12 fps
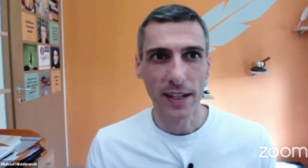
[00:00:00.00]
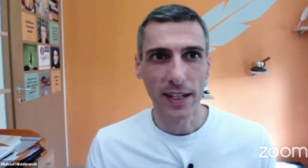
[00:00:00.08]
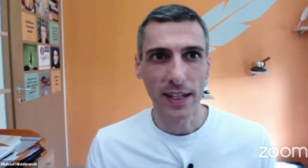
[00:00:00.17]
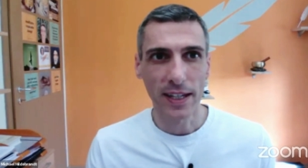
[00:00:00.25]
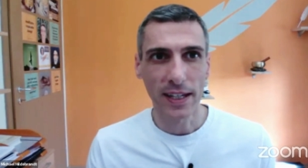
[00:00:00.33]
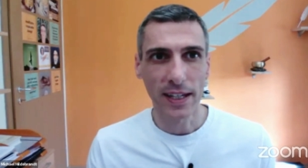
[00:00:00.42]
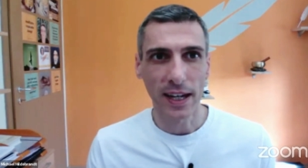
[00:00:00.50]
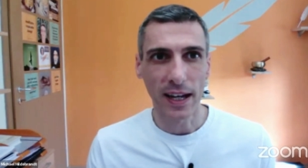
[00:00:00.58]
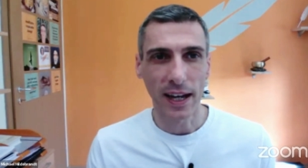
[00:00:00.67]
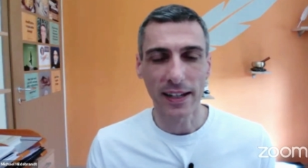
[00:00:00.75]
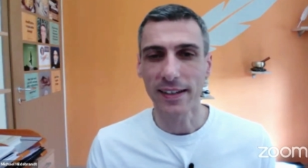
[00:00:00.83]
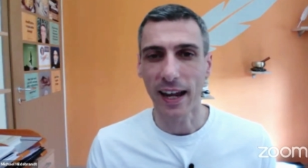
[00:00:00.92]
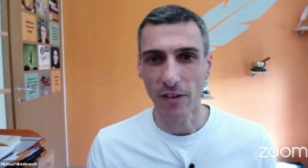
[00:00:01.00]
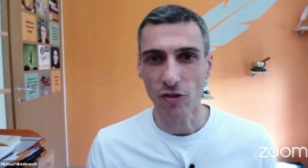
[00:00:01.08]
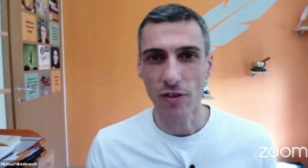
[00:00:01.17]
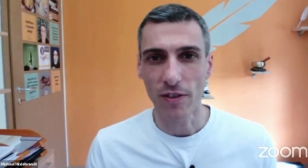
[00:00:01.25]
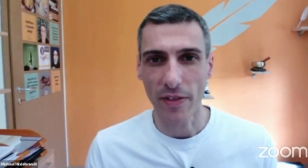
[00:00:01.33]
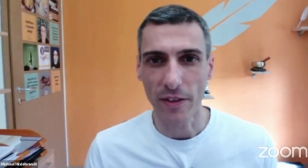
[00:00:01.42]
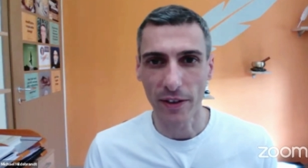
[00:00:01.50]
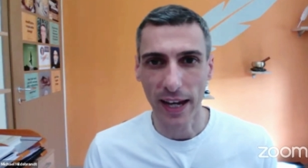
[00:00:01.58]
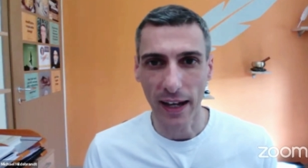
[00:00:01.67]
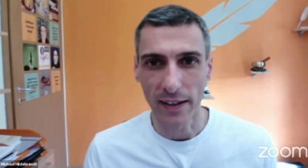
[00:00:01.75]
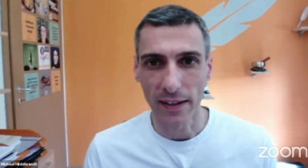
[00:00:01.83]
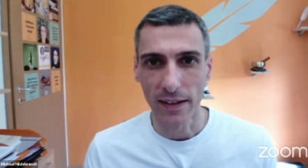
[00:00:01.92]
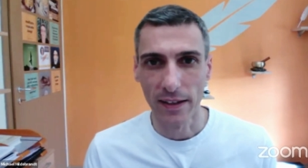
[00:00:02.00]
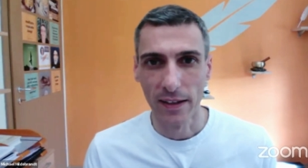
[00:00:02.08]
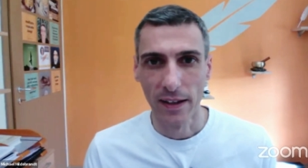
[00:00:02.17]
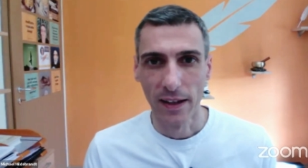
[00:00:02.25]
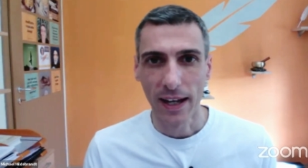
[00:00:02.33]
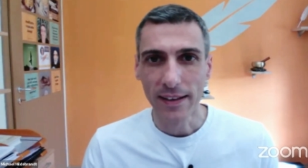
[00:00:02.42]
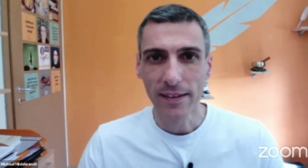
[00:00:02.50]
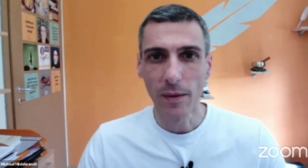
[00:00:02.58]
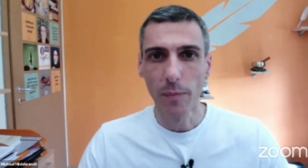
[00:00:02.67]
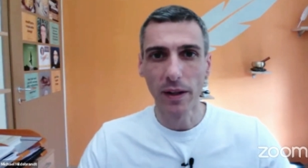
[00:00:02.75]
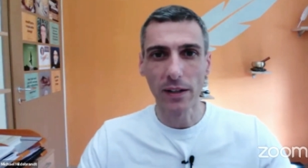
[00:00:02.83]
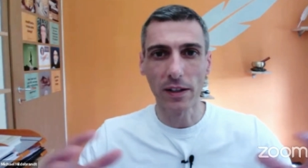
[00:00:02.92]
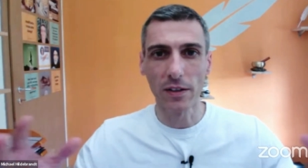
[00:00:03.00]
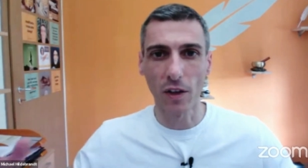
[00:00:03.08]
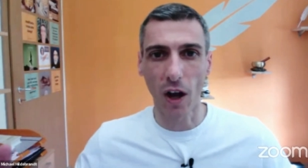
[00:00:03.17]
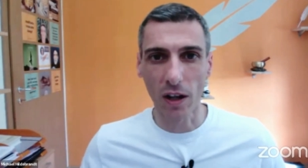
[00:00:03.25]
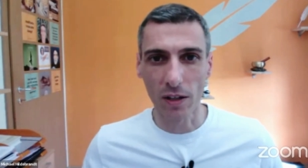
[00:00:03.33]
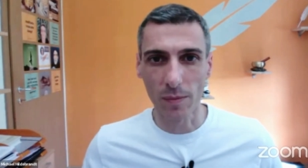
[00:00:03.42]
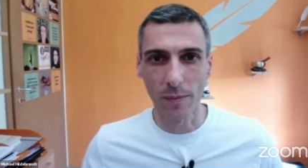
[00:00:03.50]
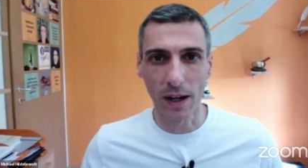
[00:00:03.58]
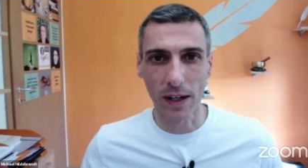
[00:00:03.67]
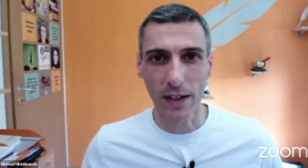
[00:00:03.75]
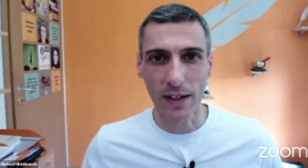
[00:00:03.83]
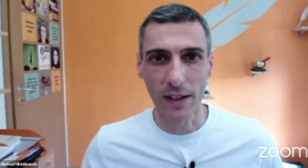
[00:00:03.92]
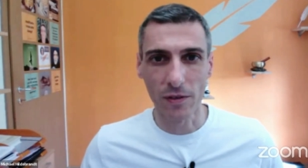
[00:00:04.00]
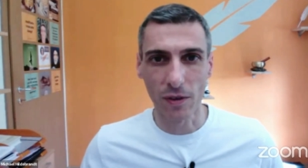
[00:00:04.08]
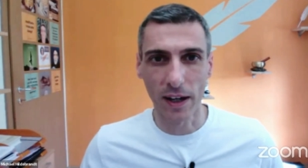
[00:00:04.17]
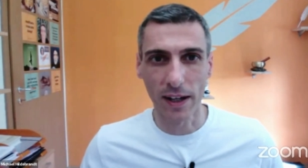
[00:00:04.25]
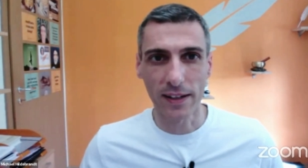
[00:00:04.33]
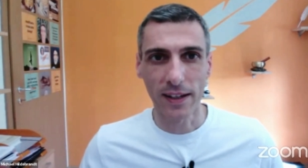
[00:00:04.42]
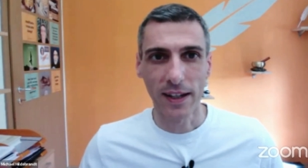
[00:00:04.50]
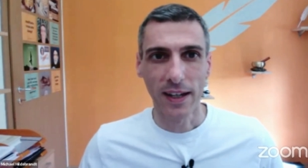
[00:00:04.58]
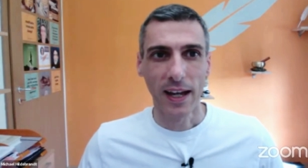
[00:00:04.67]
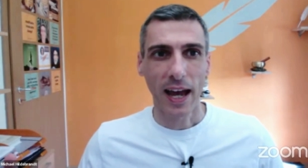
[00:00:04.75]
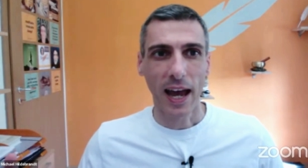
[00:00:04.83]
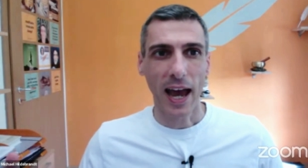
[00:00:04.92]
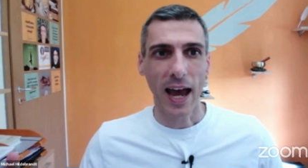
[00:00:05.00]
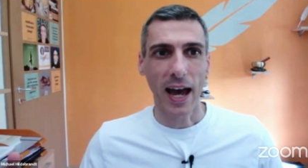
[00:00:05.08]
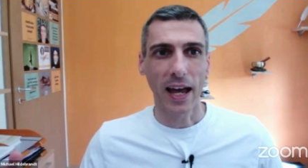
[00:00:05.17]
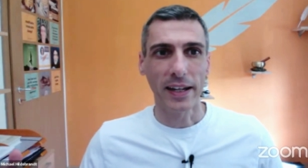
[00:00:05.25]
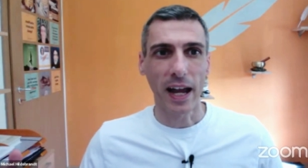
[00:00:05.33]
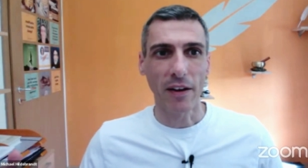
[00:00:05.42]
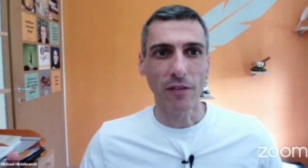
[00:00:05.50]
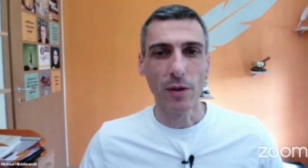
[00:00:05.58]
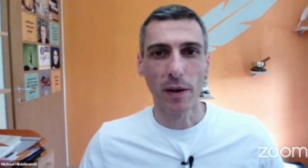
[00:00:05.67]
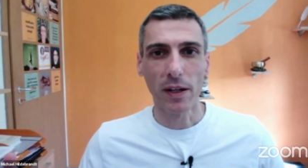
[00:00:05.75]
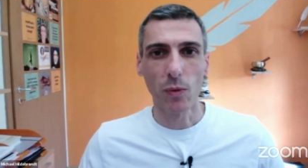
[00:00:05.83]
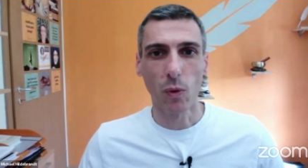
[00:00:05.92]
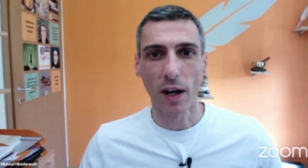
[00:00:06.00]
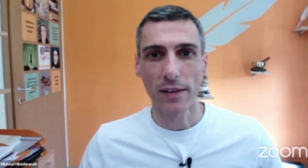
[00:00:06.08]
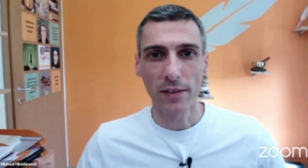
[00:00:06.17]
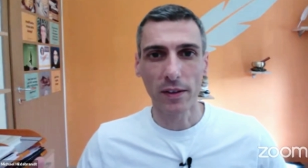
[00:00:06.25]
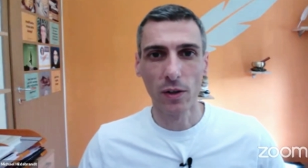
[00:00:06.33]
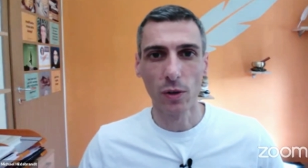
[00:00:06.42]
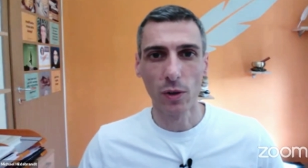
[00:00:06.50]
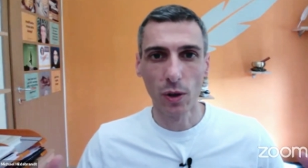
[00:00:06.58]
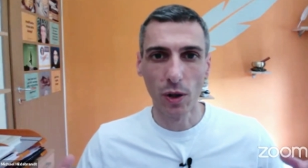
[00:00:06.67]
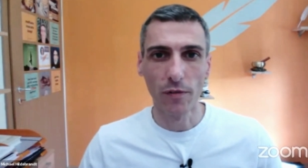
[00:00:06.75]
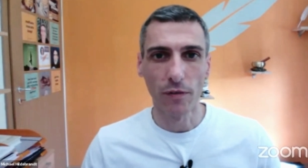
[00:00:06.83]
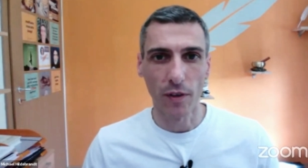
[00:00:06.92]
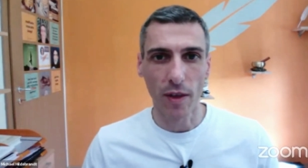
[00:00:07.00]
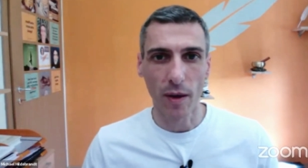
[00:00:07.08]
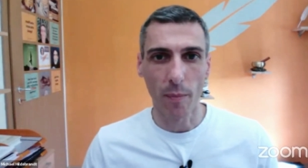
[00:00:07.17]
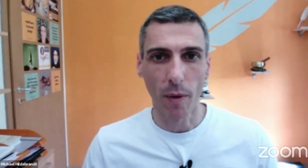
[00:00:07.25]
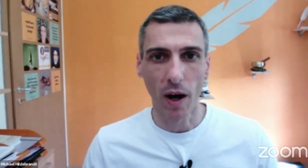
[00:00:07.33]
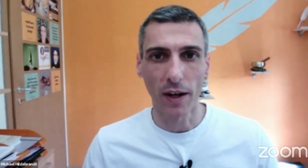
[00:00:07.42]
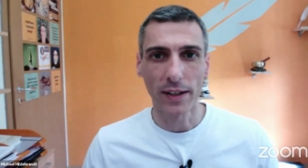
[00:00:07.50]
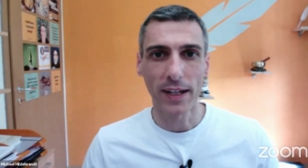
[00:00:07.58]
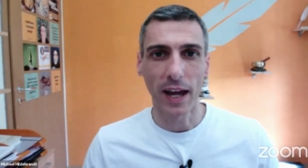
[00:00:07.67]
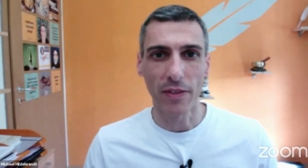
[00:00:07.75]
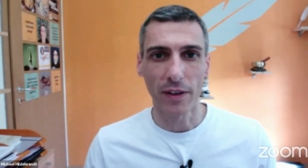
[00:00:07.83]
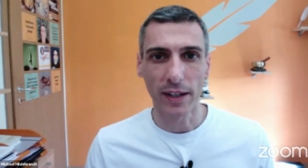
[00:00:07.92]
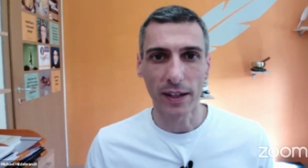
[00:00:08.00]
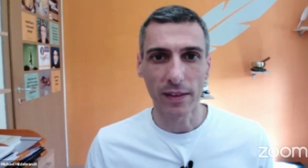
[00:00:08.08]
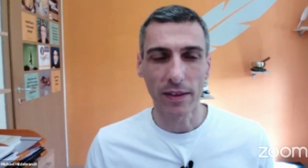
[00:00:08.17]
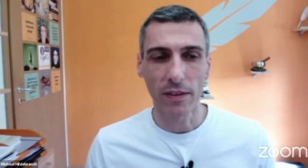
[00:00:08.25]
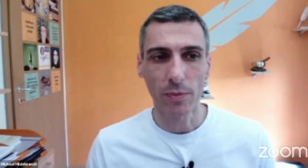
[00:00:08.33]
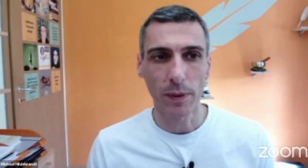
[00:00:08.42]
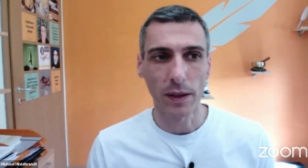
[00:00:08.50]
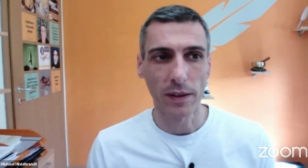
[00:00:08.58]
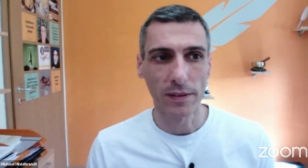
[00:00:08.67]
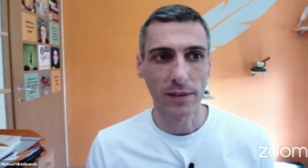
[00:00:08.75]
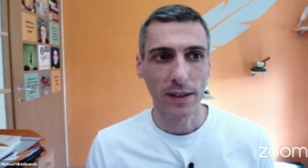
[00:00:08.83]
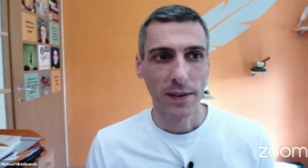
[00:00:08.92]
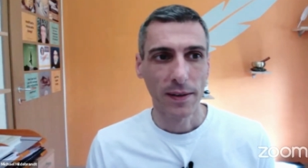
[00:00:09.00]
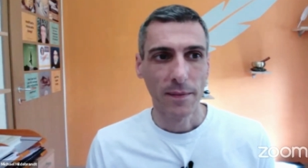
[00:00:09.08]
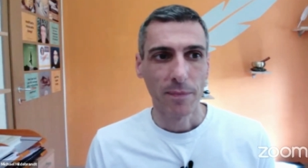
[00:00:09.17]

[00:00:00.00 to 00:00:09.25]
the attention that they're getting. It's a billion-dollar market, right? And everybody wants to do good for their body and they're eating these pills.